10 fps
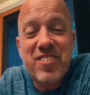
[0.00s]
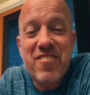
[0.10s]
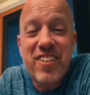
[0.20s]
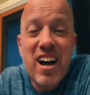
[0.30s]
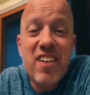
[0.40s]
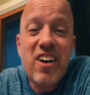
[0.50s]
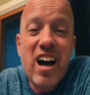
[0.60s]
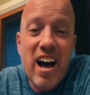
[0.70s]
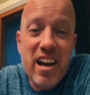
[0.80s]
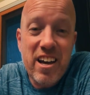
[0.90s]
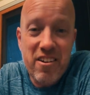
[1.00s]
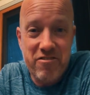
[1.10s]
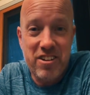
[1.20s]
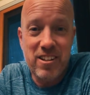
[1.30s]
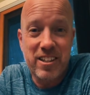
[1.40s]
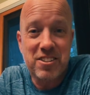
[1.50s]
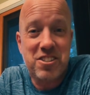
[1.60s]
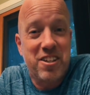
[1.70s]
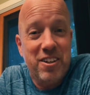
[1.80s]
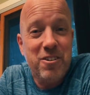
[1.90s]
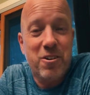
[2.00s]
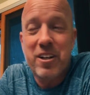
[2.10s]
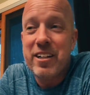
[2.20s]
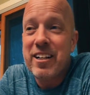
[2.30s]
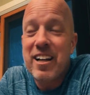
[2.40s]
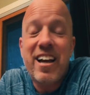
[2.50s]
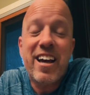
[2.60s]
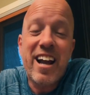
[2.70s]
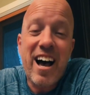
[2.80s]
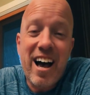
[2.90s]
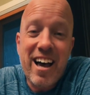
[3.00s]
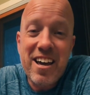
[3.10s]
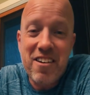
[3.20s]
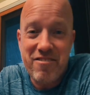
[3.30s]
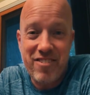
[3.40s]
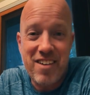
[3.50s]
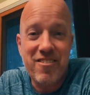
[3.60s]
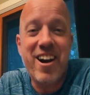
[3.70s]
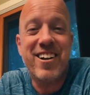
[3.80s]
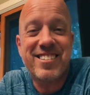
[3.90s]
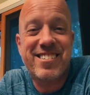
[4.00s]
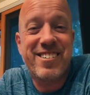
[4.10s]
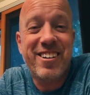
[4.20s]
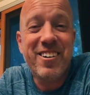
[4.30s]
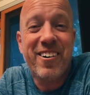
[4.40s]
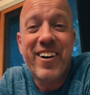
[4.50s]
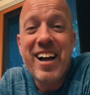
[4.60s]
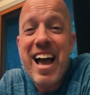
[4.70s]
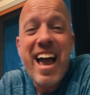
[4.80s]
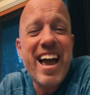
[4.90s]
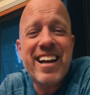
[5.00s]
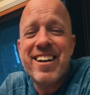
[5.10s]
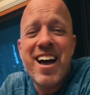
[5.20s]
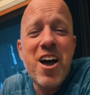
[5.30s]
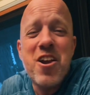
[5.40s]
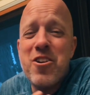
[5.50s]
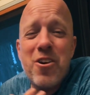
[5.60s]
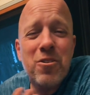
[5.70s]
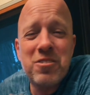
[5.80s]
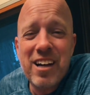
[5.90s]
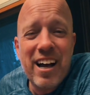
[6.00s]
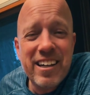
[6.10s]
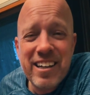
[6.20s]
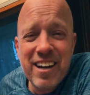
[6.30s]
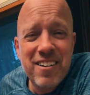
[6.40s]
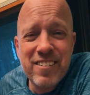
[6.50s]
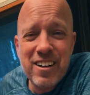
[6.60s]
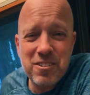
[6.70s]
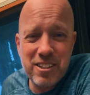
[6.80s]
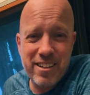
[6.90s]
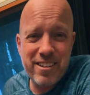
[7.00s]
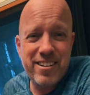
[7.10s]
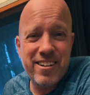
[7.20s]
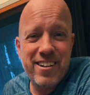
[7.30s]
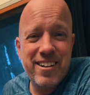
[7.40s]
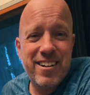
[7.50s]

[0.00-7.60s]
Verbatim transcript: I'm 55, I have feelings too. And I have favorites too. And don't I get a vote?